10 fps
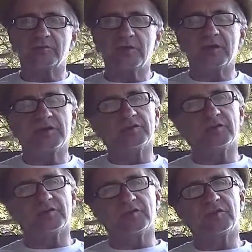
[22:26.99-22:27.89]
because
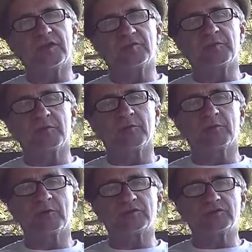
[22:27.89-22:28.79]
it's the same Spirit with
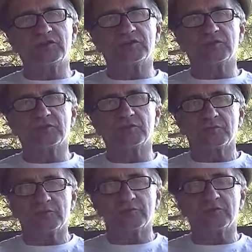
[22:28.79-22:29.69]
which Jesus
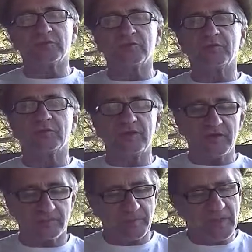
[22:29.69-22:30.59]
was risen from the
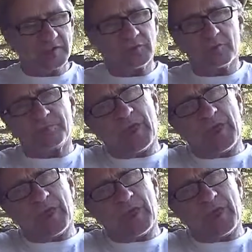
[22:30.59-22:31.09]
dead. So